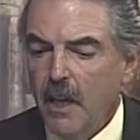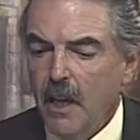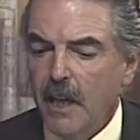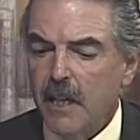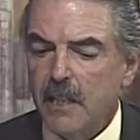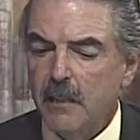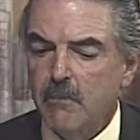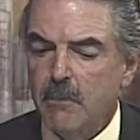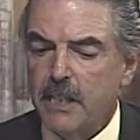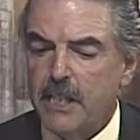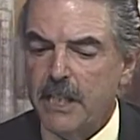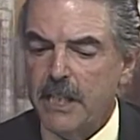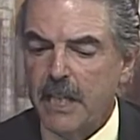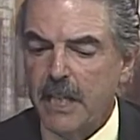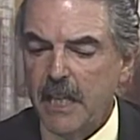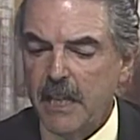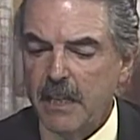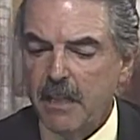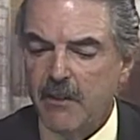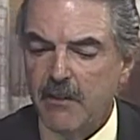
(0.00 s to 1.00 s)
And the
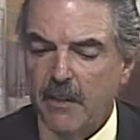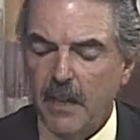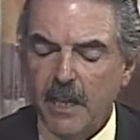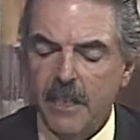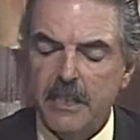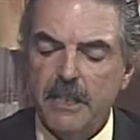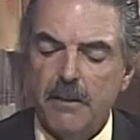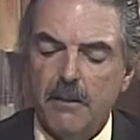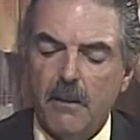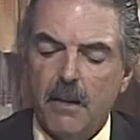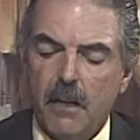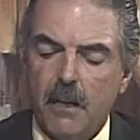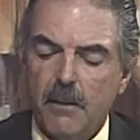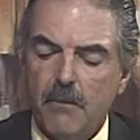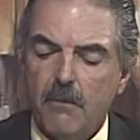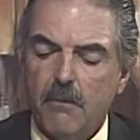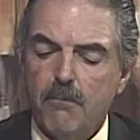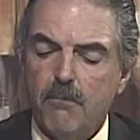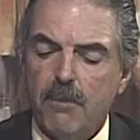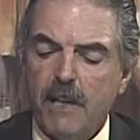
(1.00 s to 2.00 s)
machine is then uh,
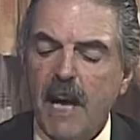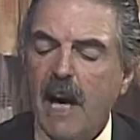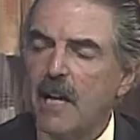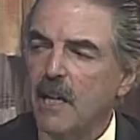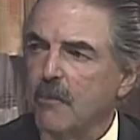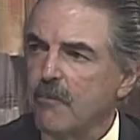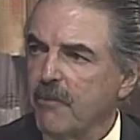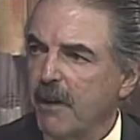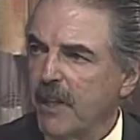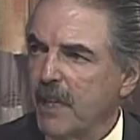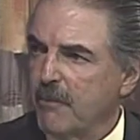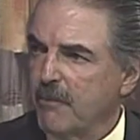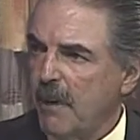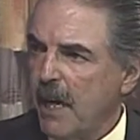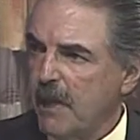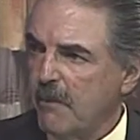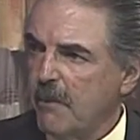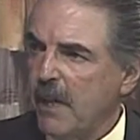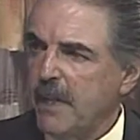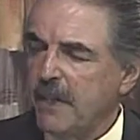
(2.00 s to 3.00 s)
calibrated
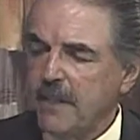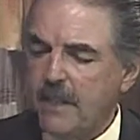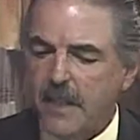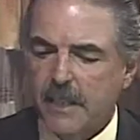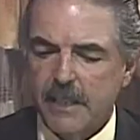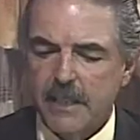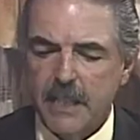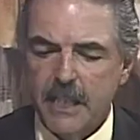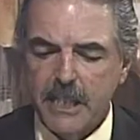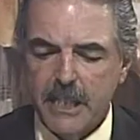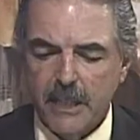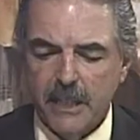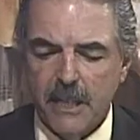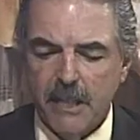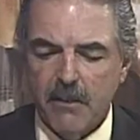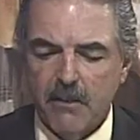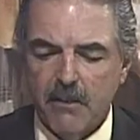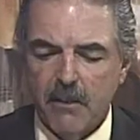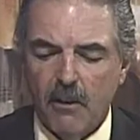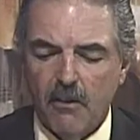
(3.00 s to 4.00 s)
by my technician. He
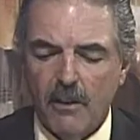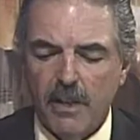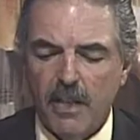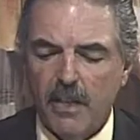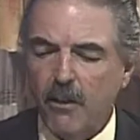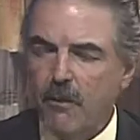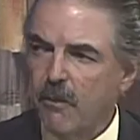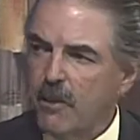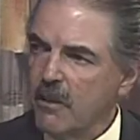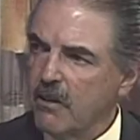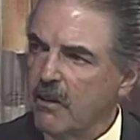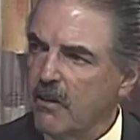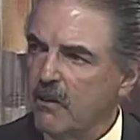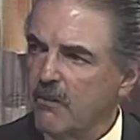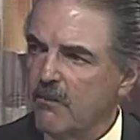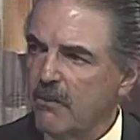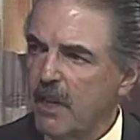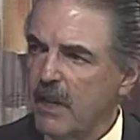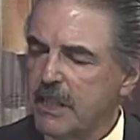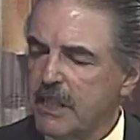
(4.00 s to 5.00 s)
slowly increases the
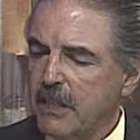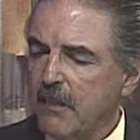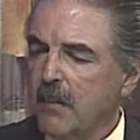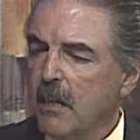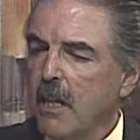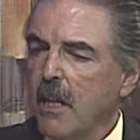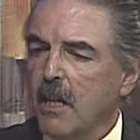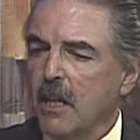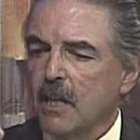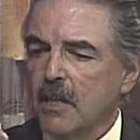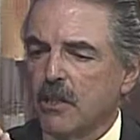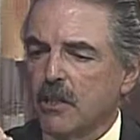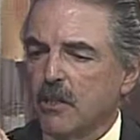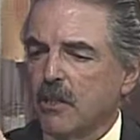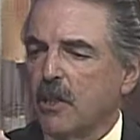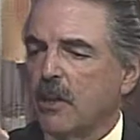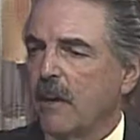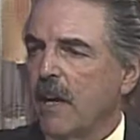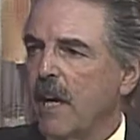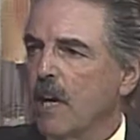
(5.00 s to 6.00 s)
pressure until
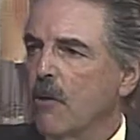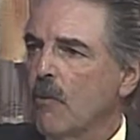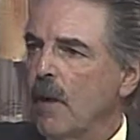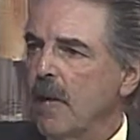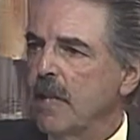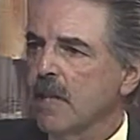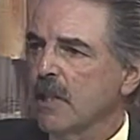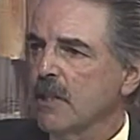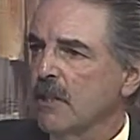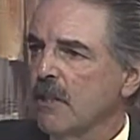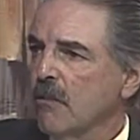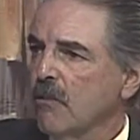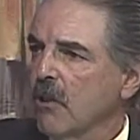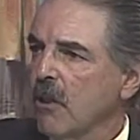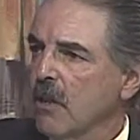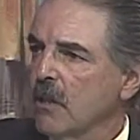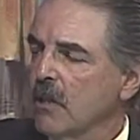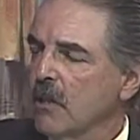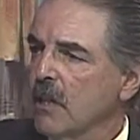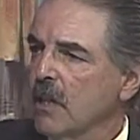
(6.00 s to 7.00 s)
your airway can no
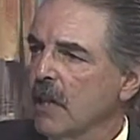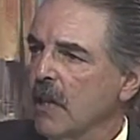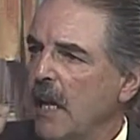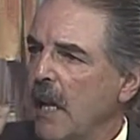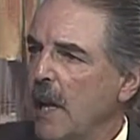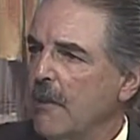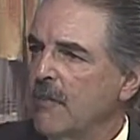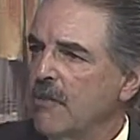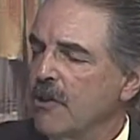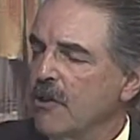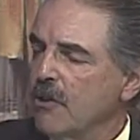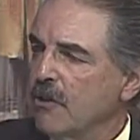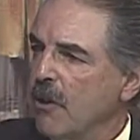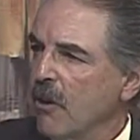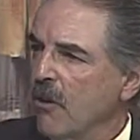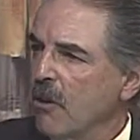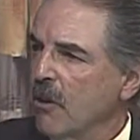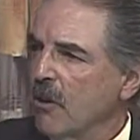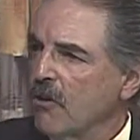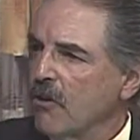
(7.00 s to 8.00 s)
longer collapse and you no
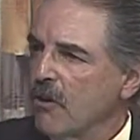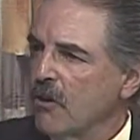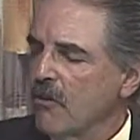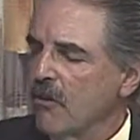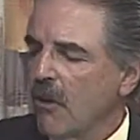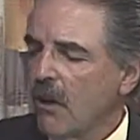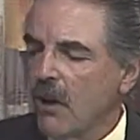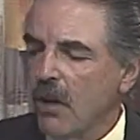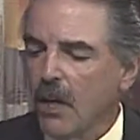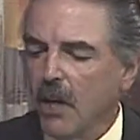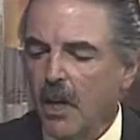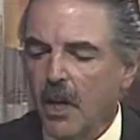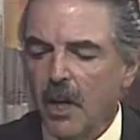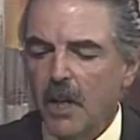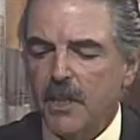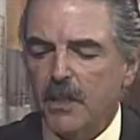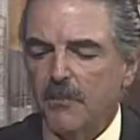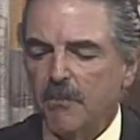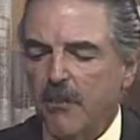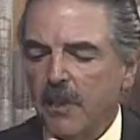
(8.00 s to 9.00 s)
longer snore.
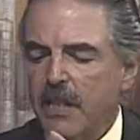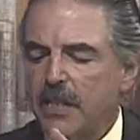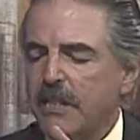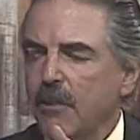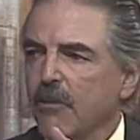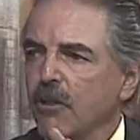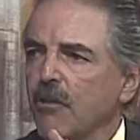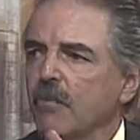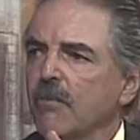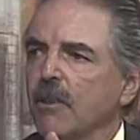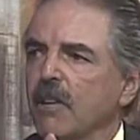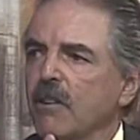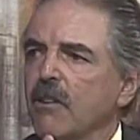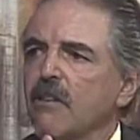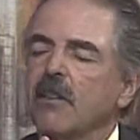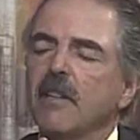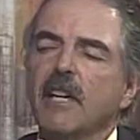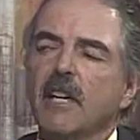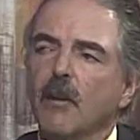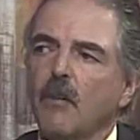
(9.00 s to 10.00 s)
The pressure splints
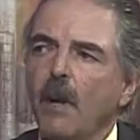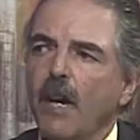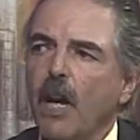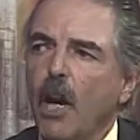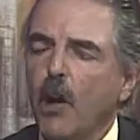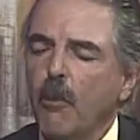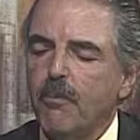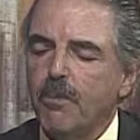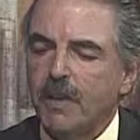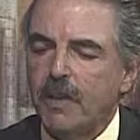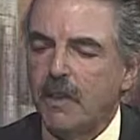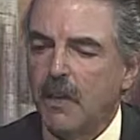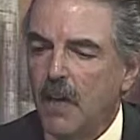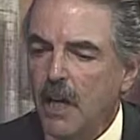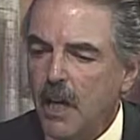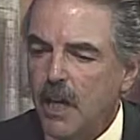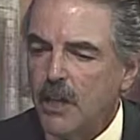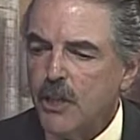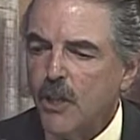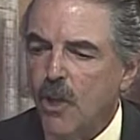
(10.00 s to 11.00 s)
oh. the airway ah. open.
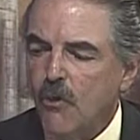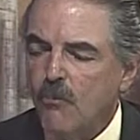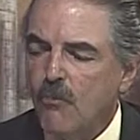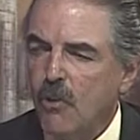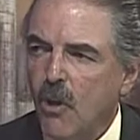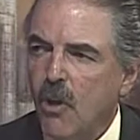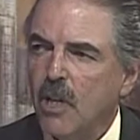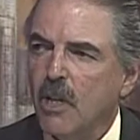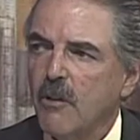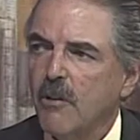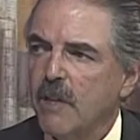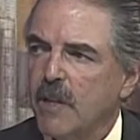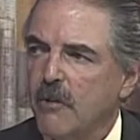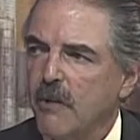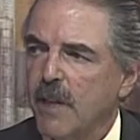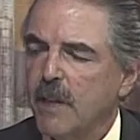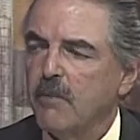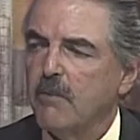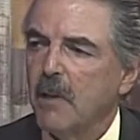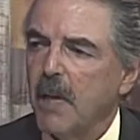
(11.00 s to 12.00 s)
No longer is there
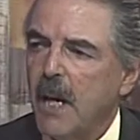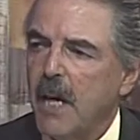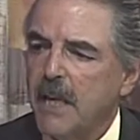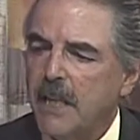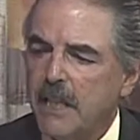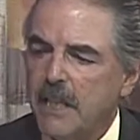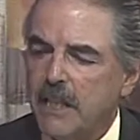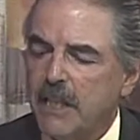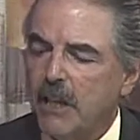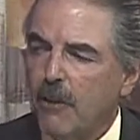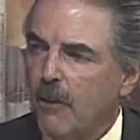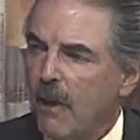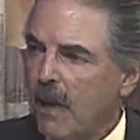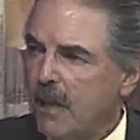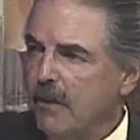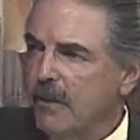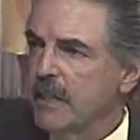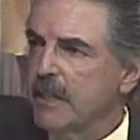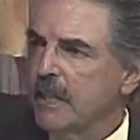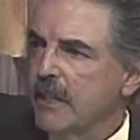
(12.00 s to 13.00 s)
any blockage. Your
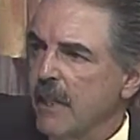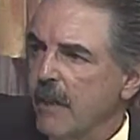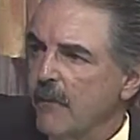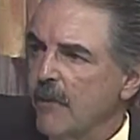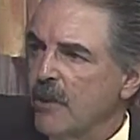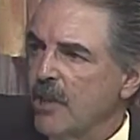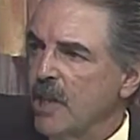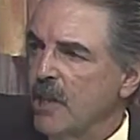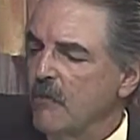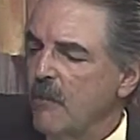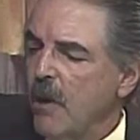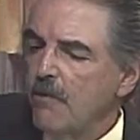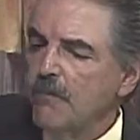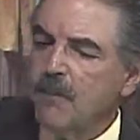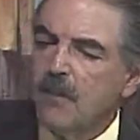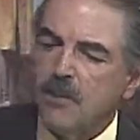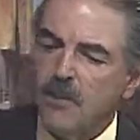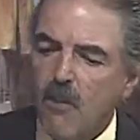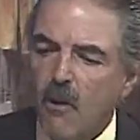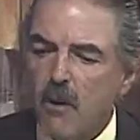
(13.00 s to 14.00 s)
oxygen levels come up
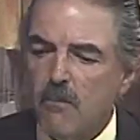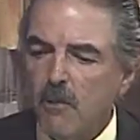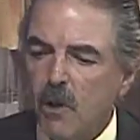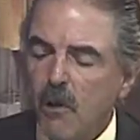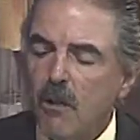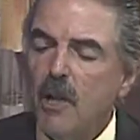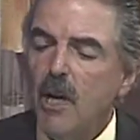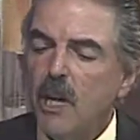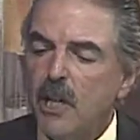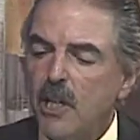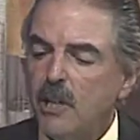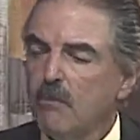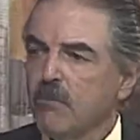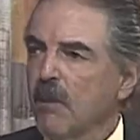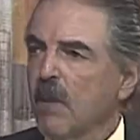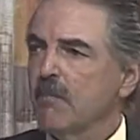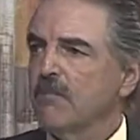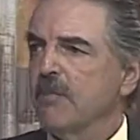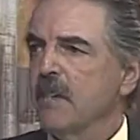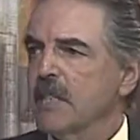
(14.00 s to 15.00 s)
to normal. Your
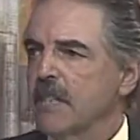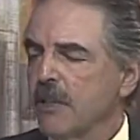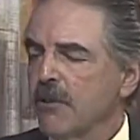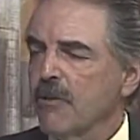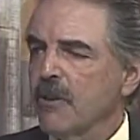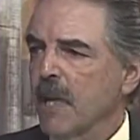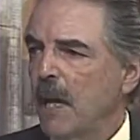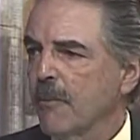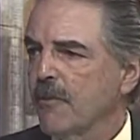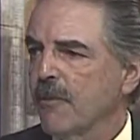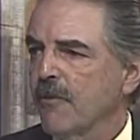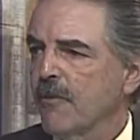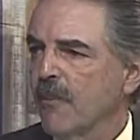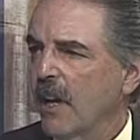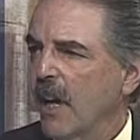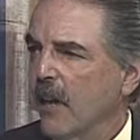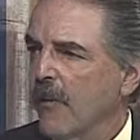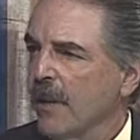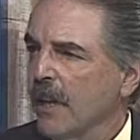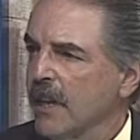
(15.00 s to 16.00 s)
blood pressure stops
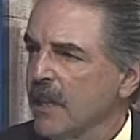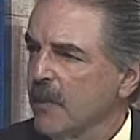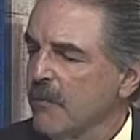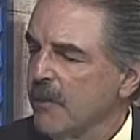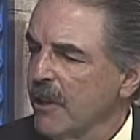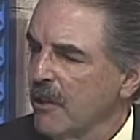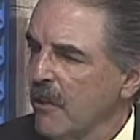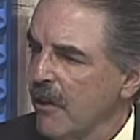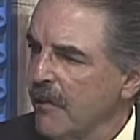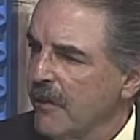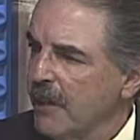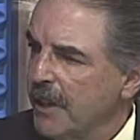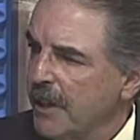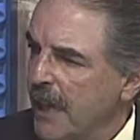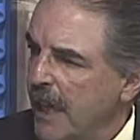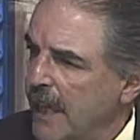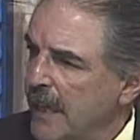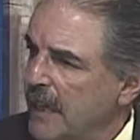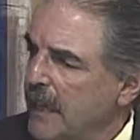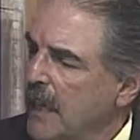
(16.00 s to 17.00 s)
flaring in the middle of the
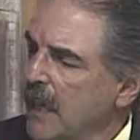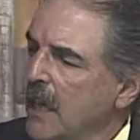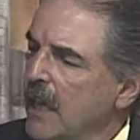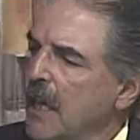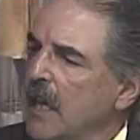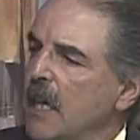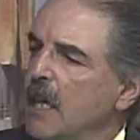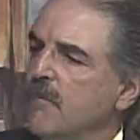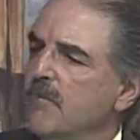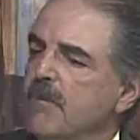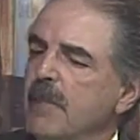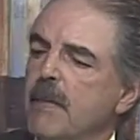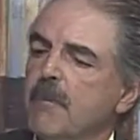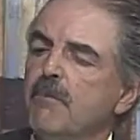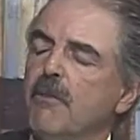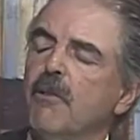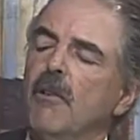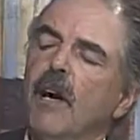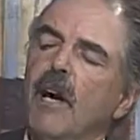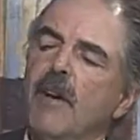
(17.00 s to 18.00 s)
night. And
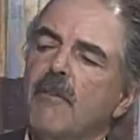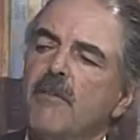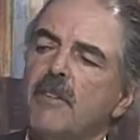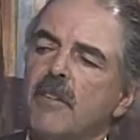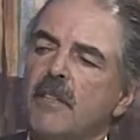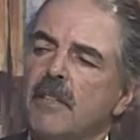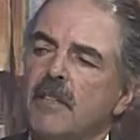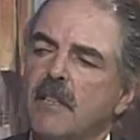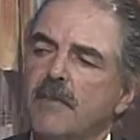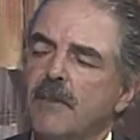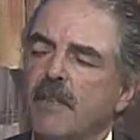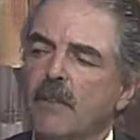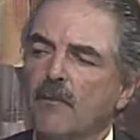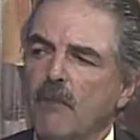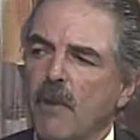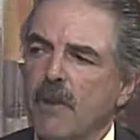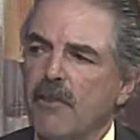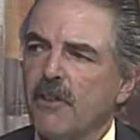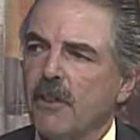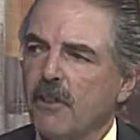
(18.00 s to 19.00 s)
people have significant
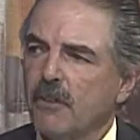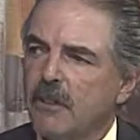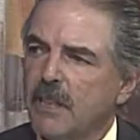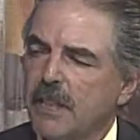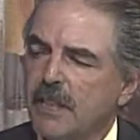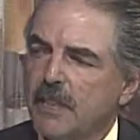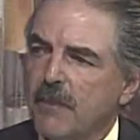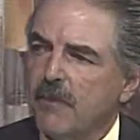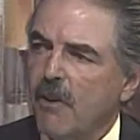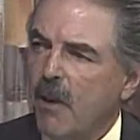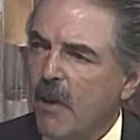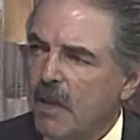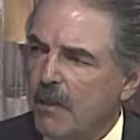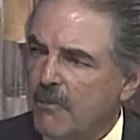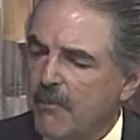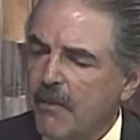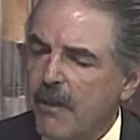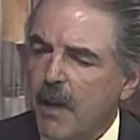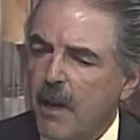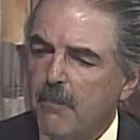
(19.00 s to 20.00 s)
resolution of
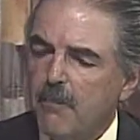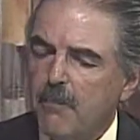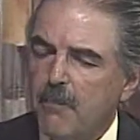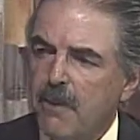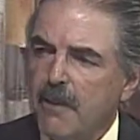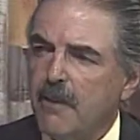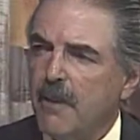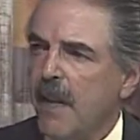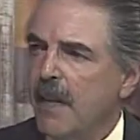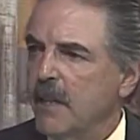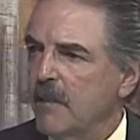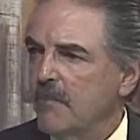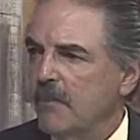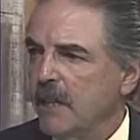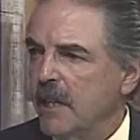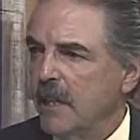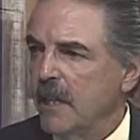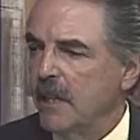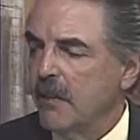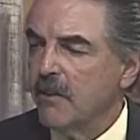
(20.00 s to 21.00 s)
heart problems,
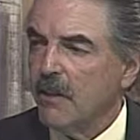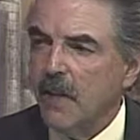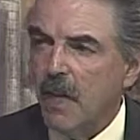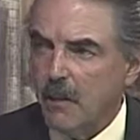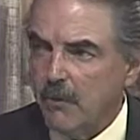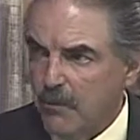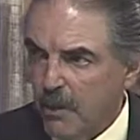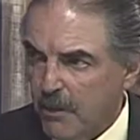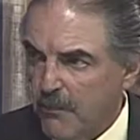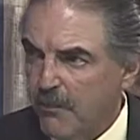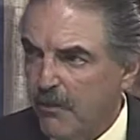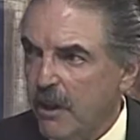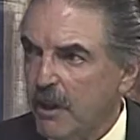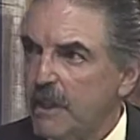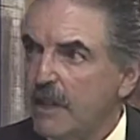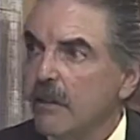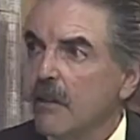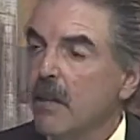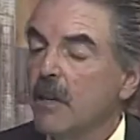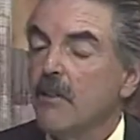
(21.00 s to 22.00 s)
diabetes, and high blood
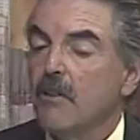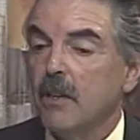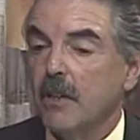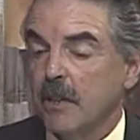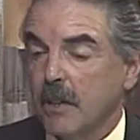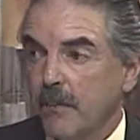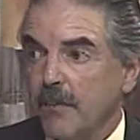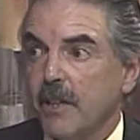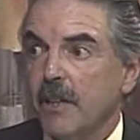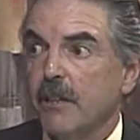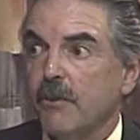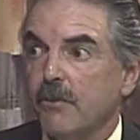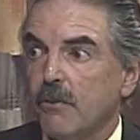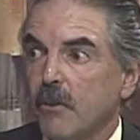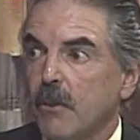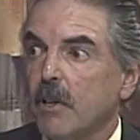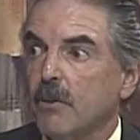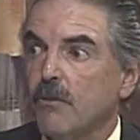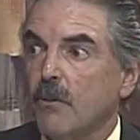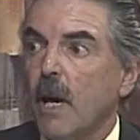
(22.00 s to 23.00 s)
pressure. Significant
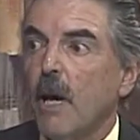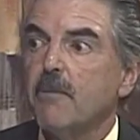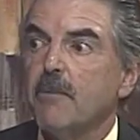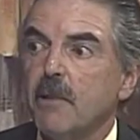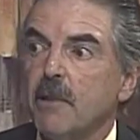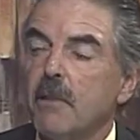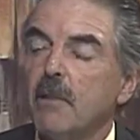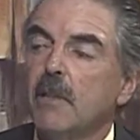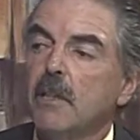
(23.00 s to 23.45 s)
drops.